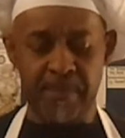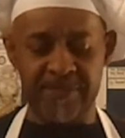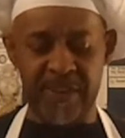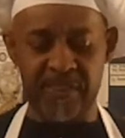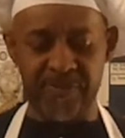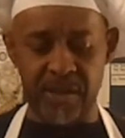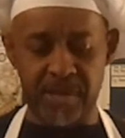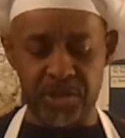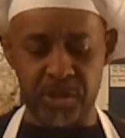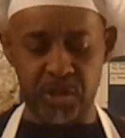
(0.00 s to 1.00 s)
My faith
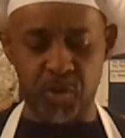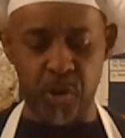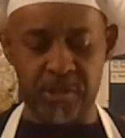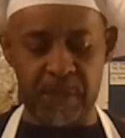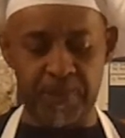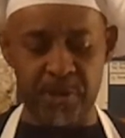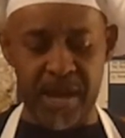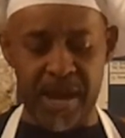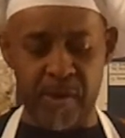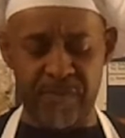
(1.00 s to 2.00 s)
foundation is growing deeper and
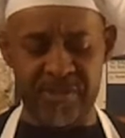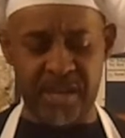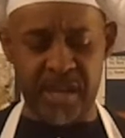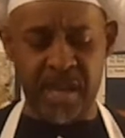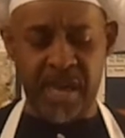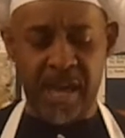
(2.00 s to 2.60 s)
higher every day.